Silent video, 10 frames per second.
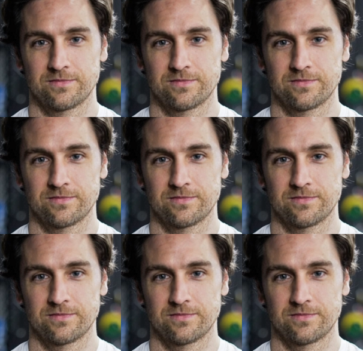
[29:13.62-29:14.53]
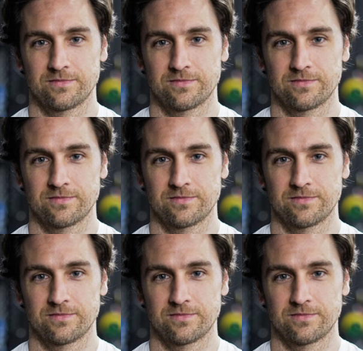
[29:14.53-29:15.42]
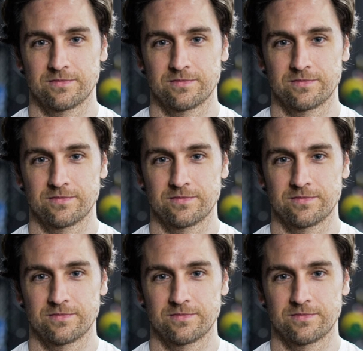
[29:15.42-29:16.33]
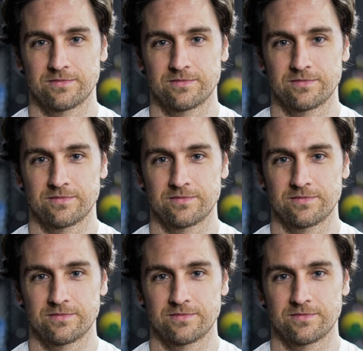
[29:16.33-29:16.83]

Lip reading: This is a still picture; no speech is visible.